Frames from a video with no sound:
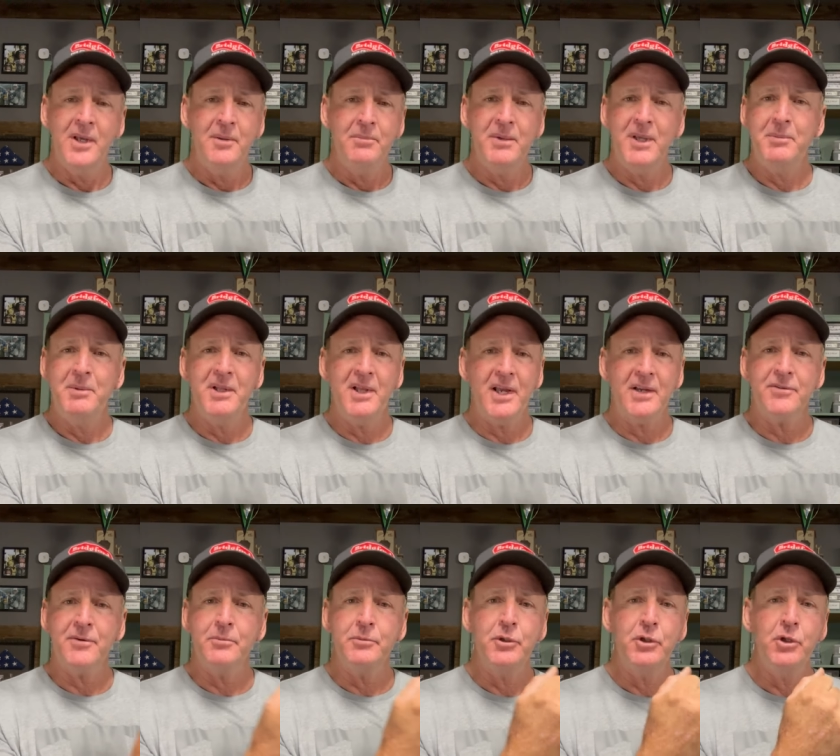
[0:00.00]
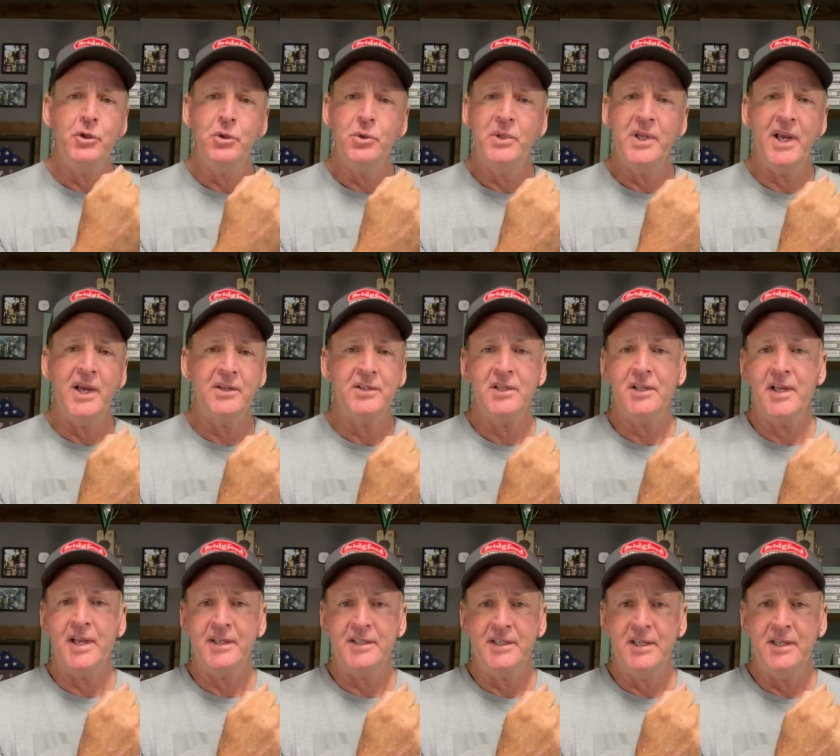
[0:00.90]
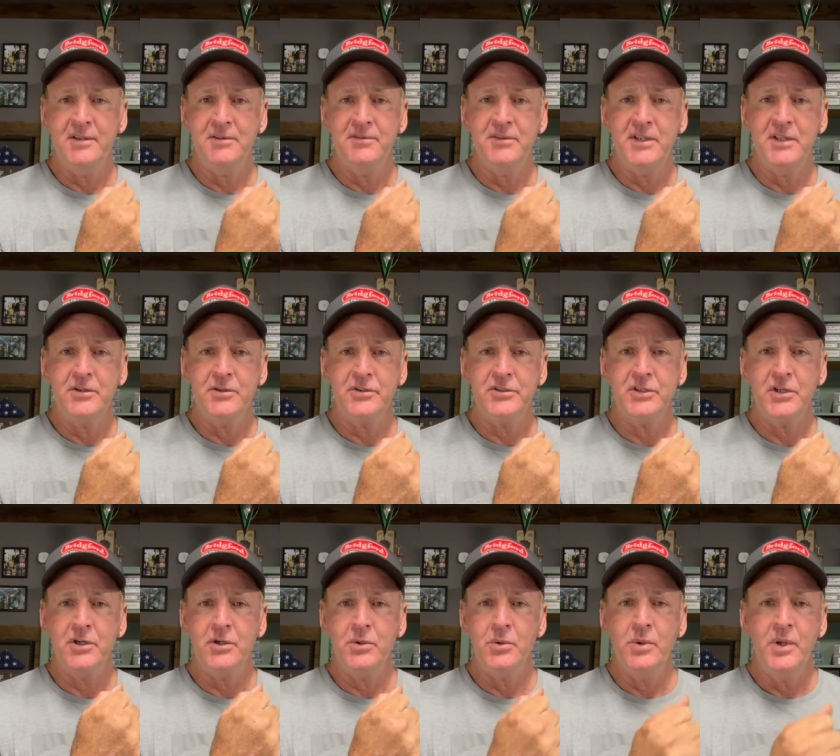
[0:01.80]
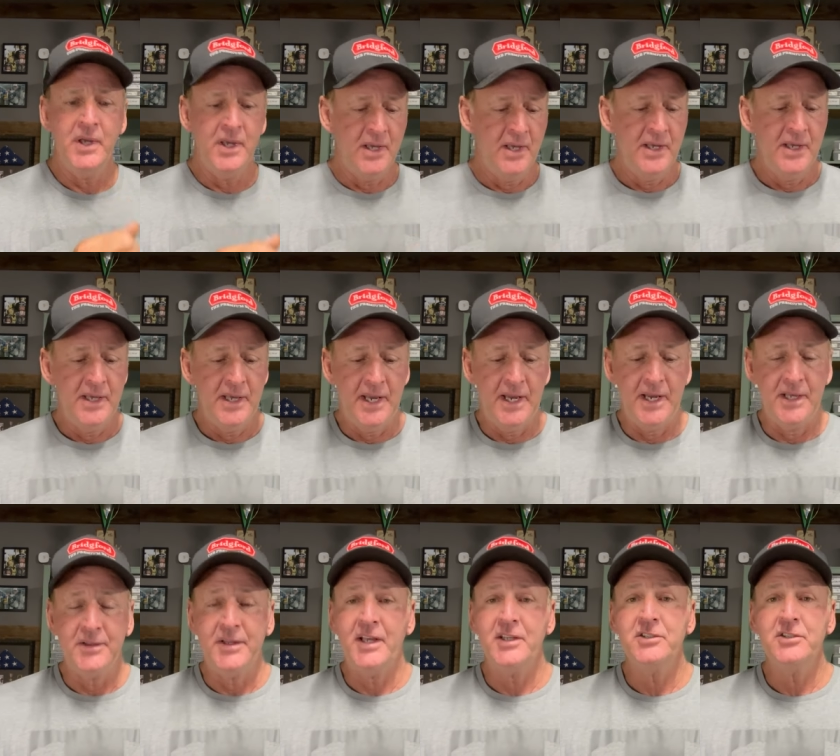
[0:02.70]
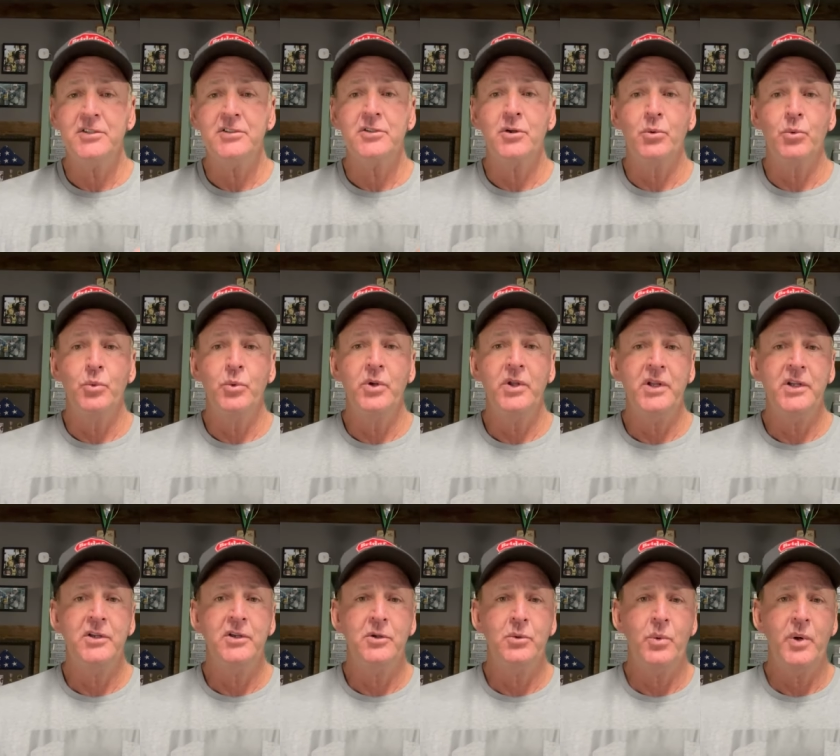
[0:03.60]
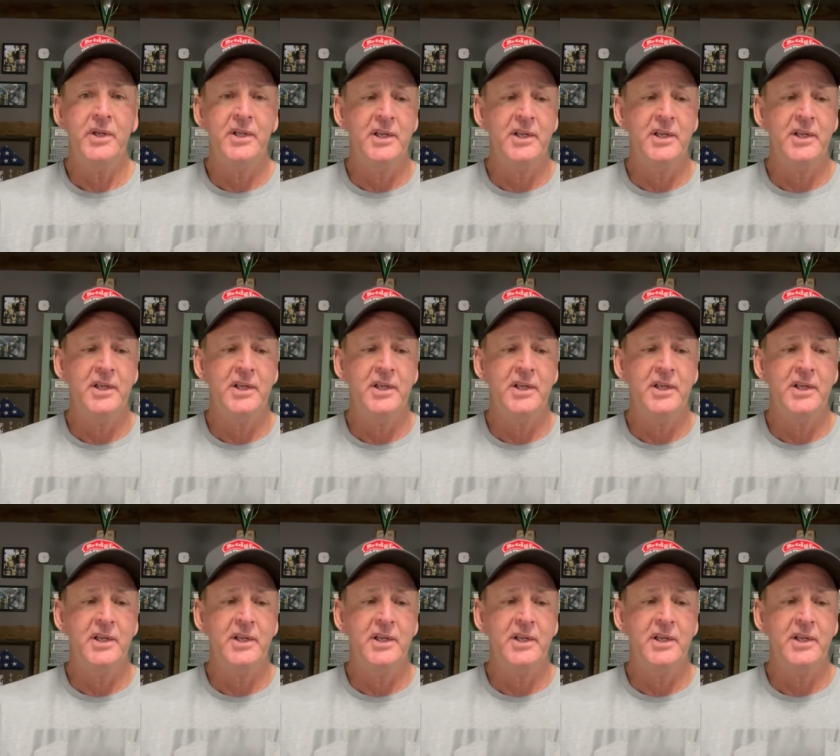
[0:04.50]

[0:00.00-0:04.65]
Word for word: maybe like from two down to like ten feet or so. And that's just a really good way to